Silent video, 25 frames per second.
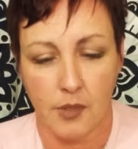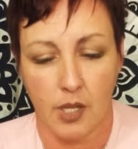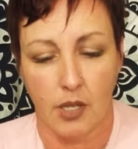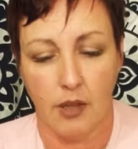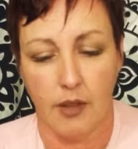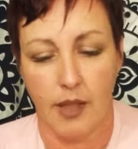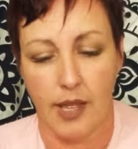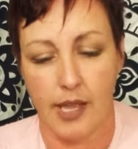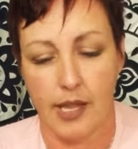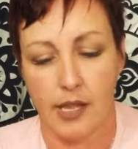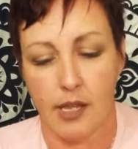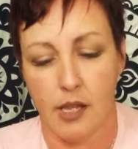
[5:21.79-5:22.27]

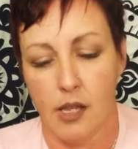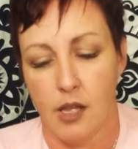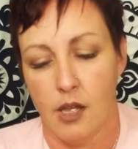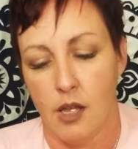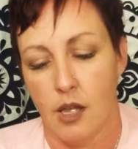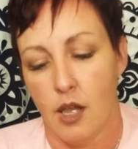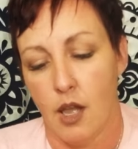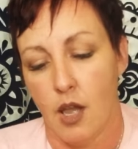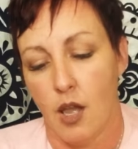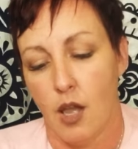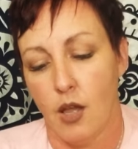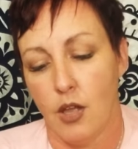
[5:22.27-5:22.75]
Like
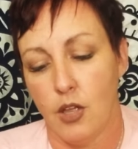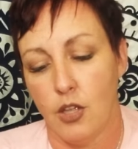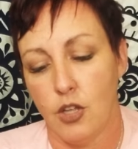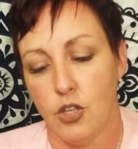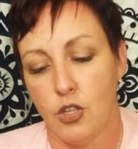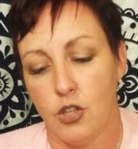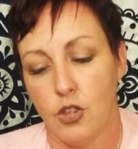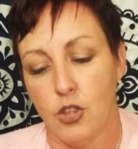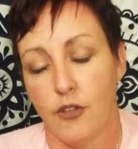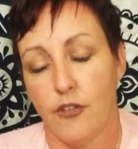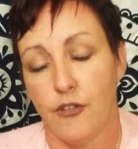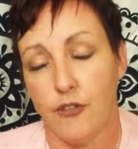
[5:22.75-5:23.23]

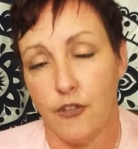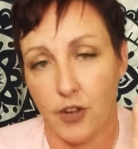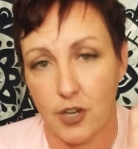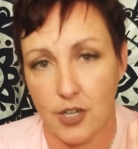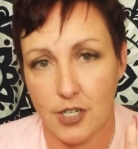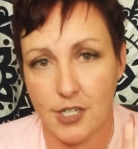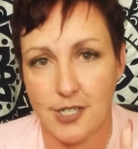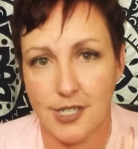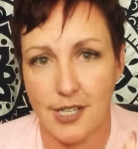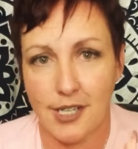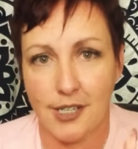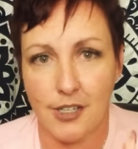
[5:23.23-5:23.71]
the
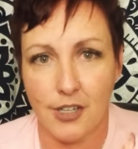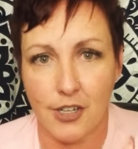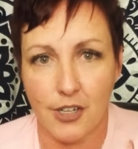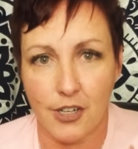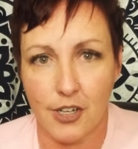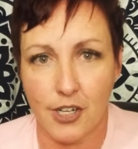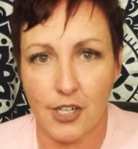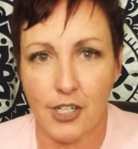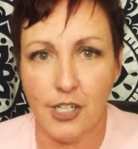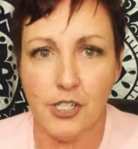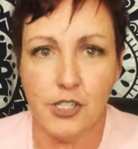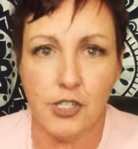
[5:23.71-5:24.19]
first thing that
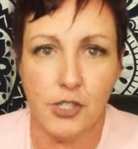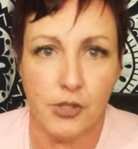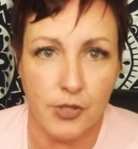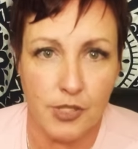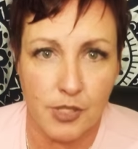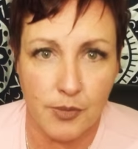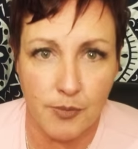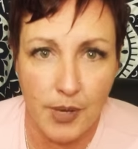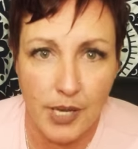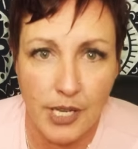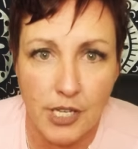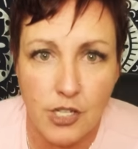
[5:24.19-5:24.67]
you're going to do
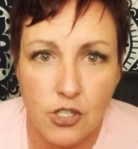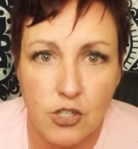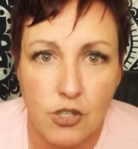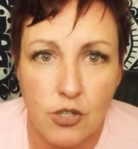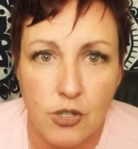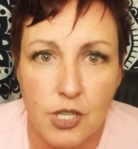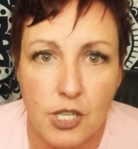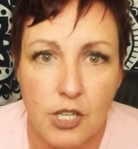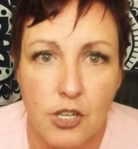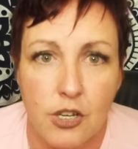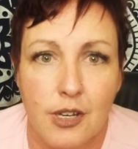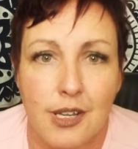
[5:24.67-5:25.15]
is make sure
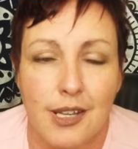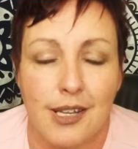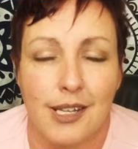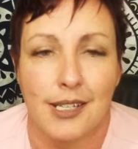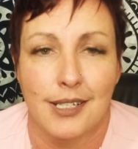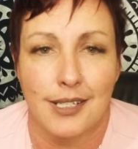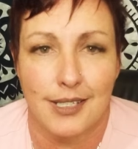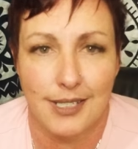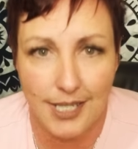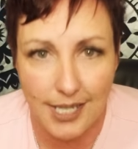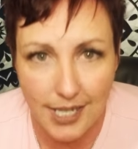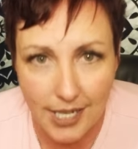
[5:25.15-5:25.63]
that you're getting
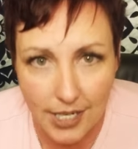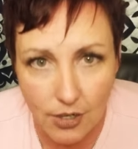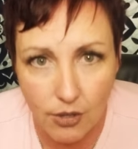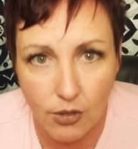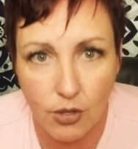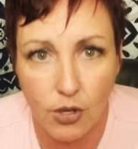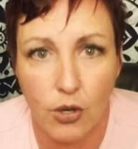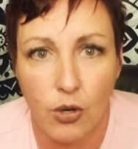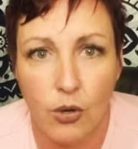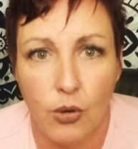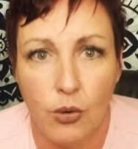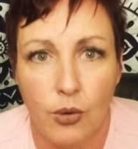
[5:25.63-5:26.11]
a
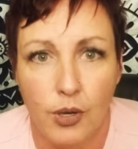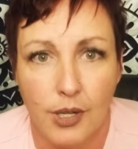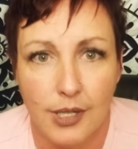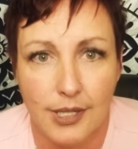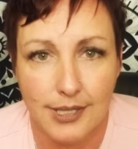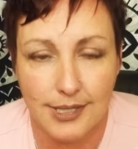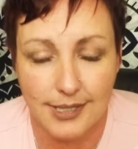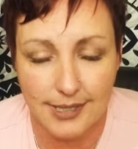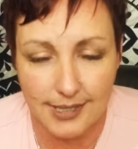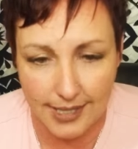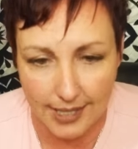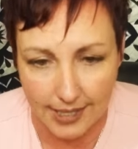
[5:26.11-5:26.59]
tarot
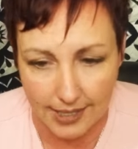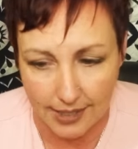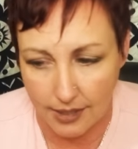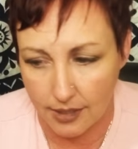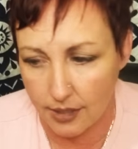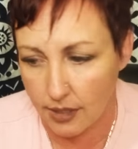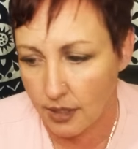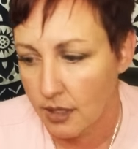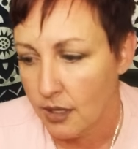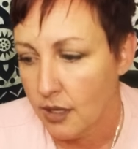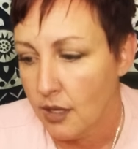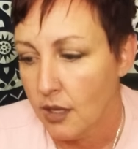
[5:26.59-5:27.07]

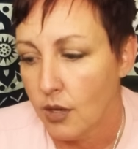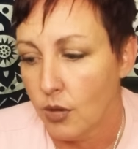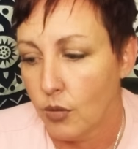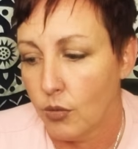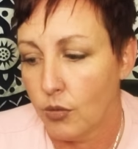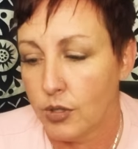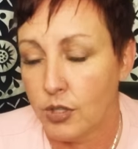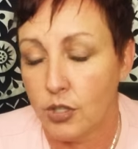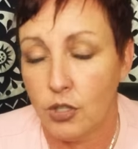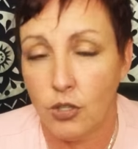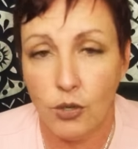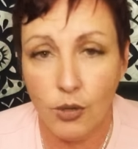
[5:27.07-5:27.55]
deck.
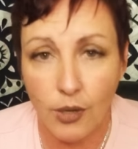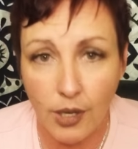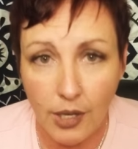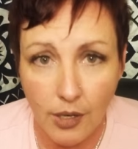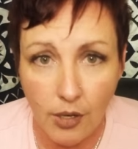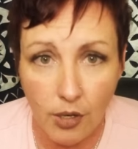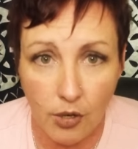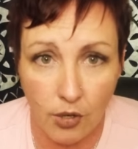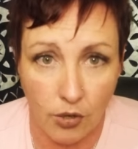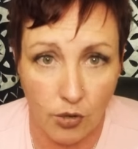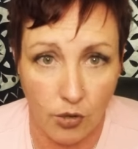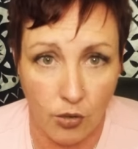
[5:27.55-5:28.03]
When you get
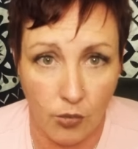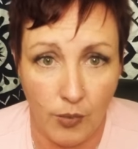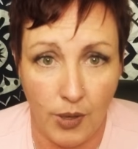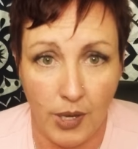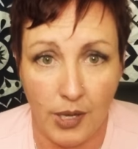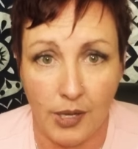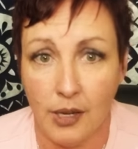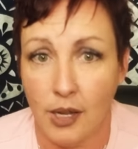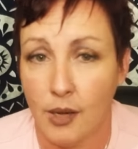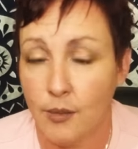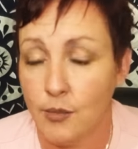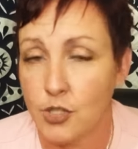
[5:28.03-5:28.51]
home
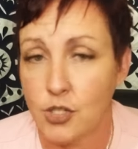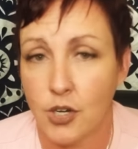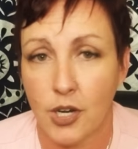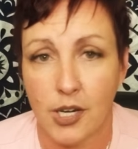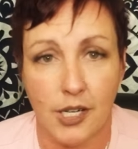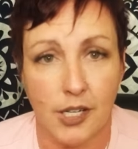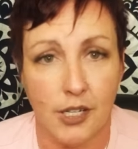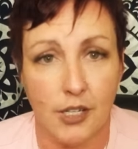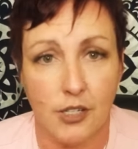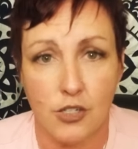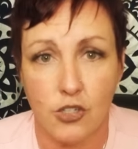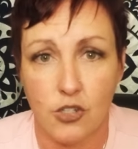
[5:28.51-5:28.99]
and I'm
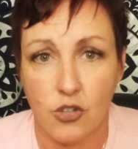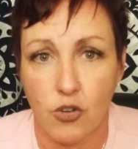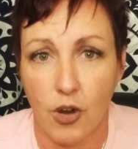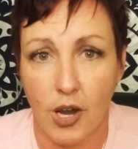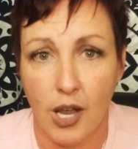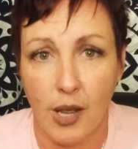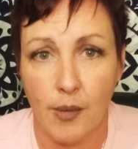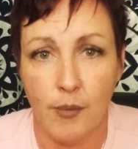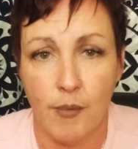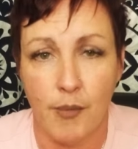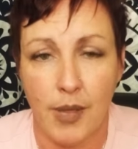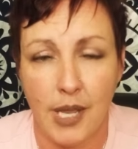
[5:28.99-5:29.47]
trying to
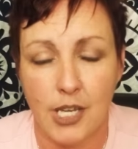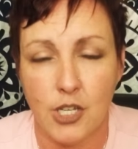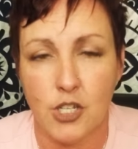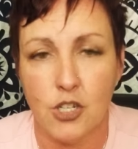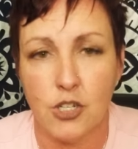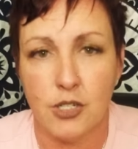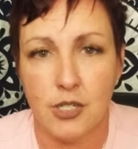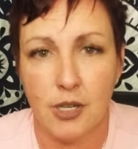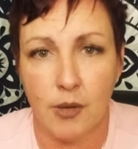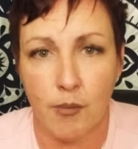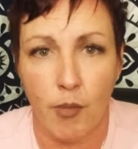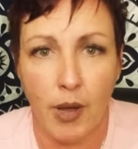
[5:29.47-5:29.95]
describe
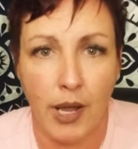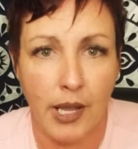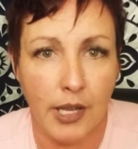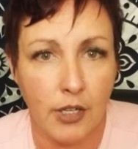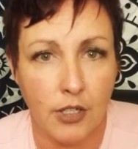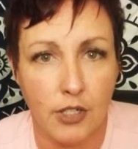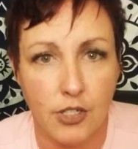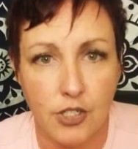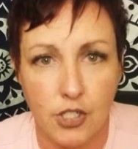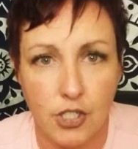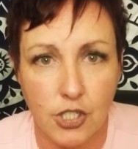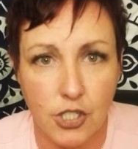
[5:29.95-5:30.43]
majors and
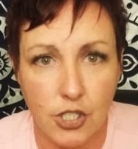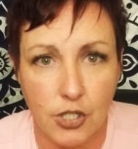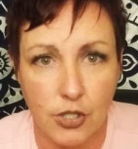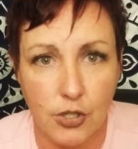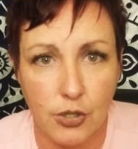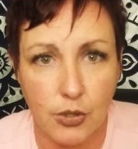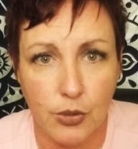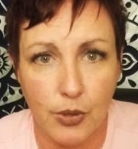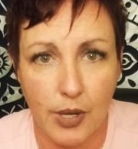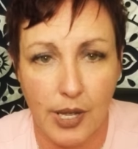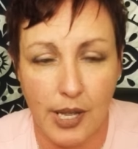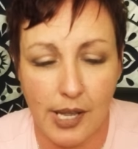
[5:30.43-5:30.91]
minors to
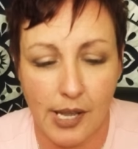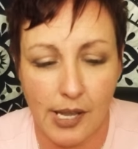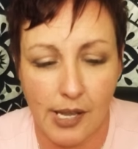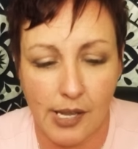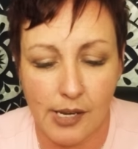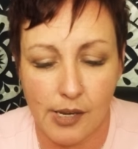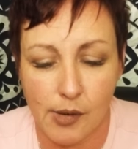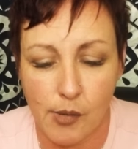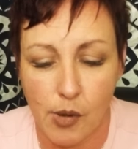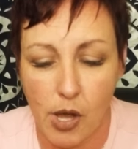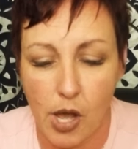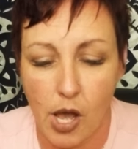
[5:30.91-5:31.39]
you
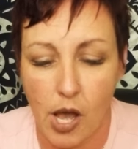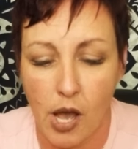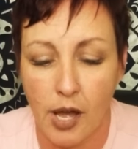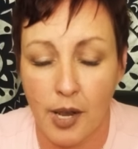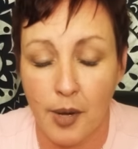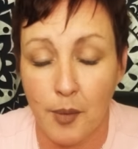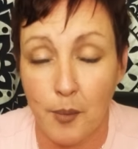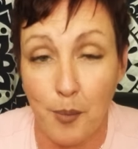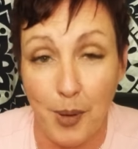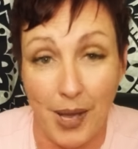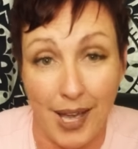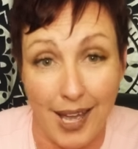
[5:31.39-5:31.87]
and
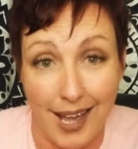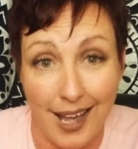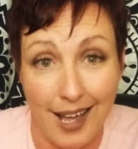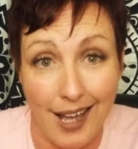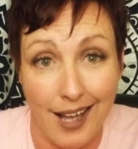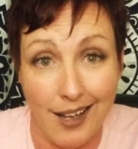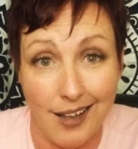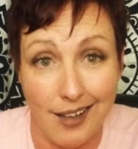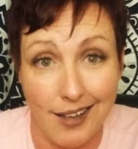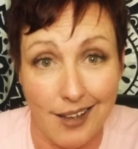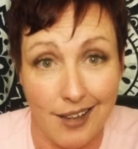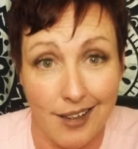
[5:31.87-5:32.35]

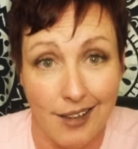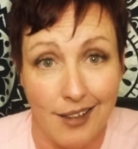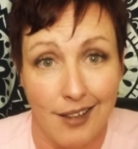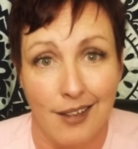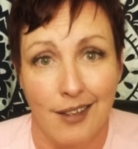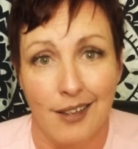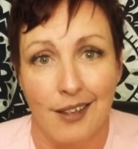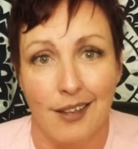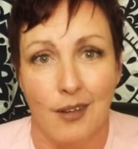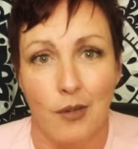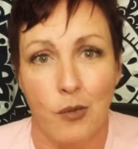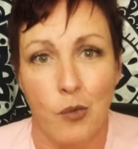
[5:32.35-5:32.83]
unpack
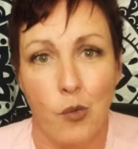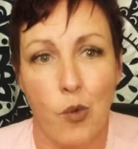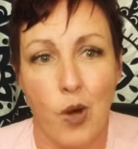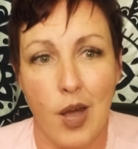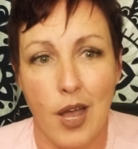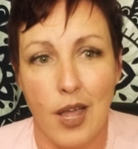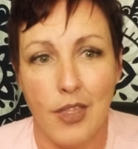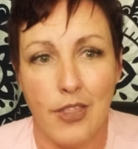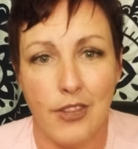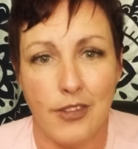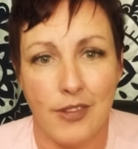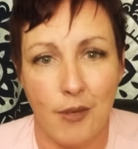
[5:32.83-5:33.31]

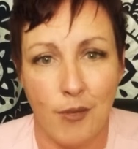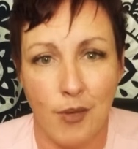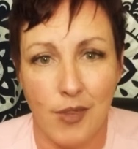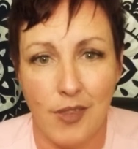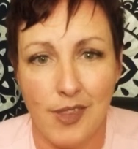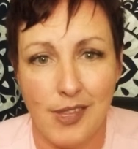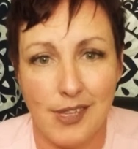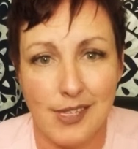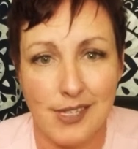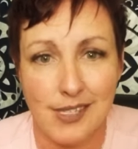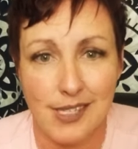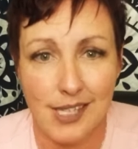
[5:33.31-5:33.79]
what some of
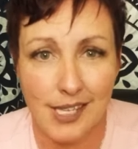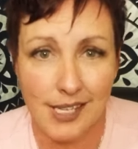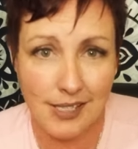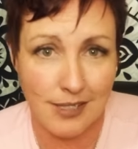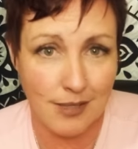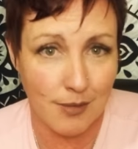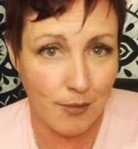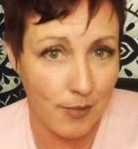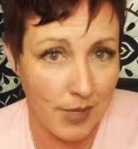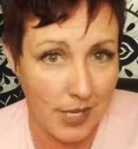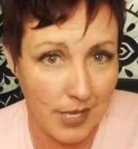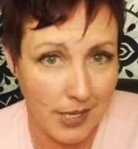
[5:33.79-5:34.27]
these
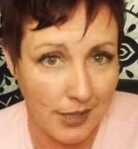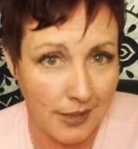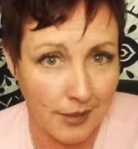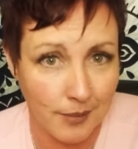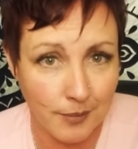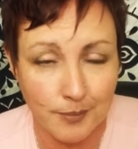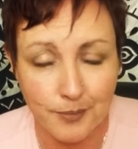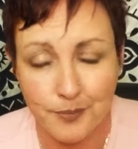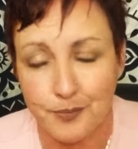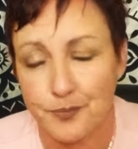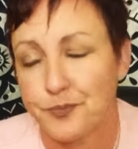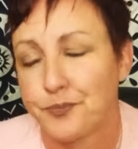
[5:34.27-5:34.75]
things
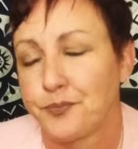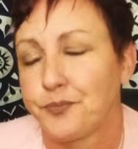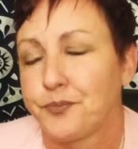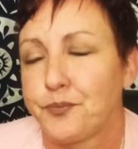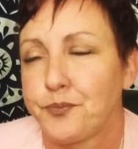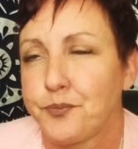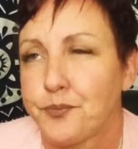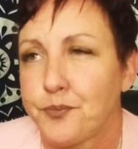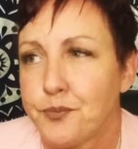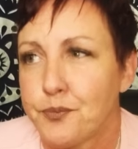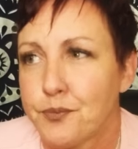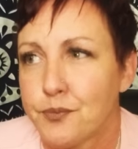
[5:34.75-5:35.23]
mean,
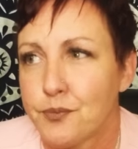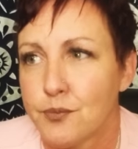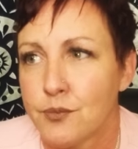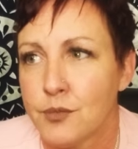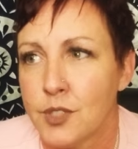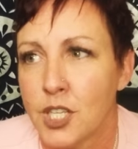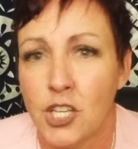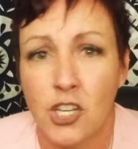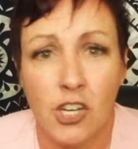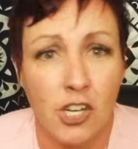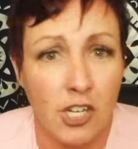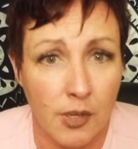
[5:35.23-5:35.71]

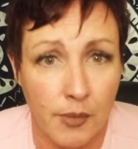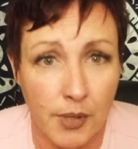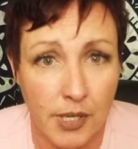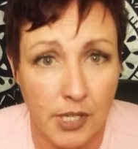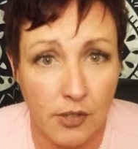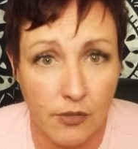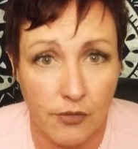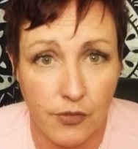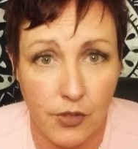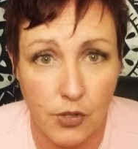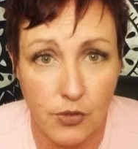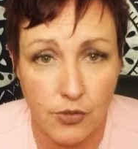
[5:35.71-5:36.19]
you're going to be
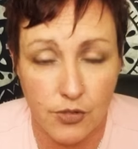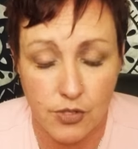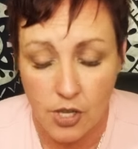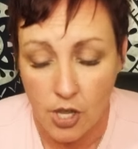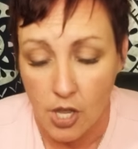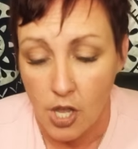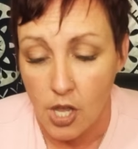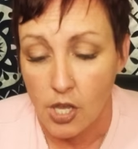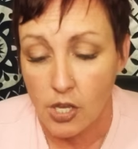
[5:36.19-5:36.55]
confused.